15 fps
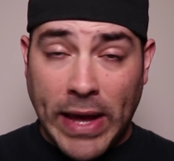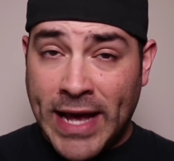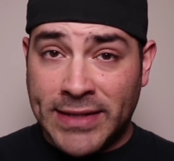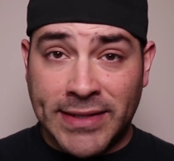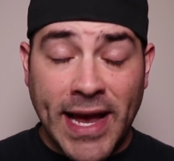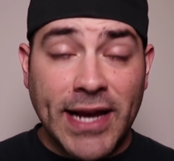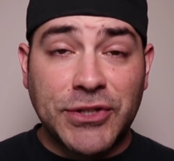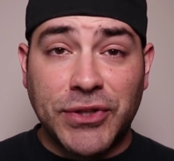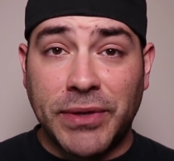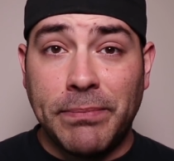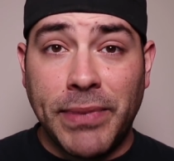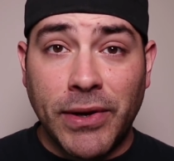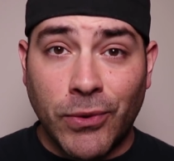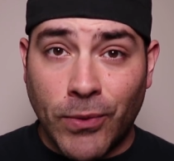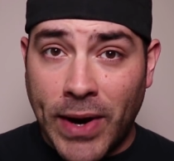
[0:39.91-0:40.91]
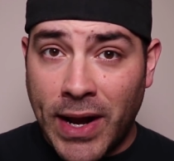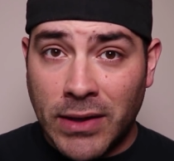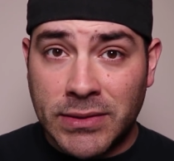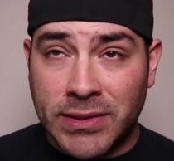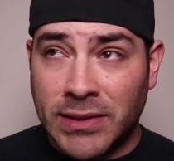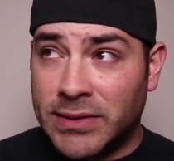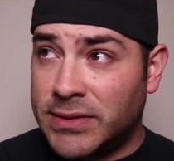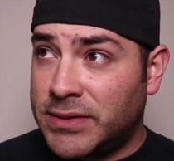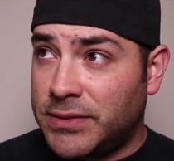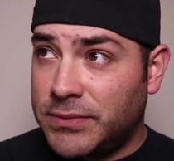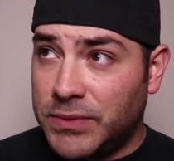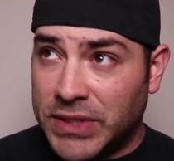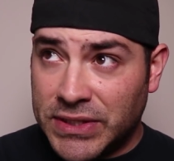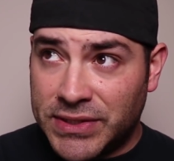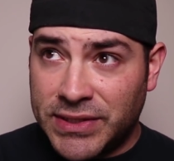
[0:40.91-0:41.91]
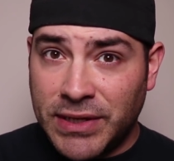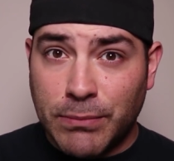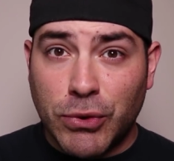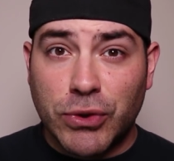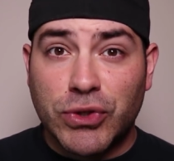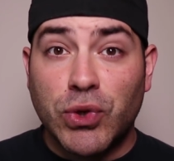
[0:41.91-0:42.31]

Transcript: has actually been around since December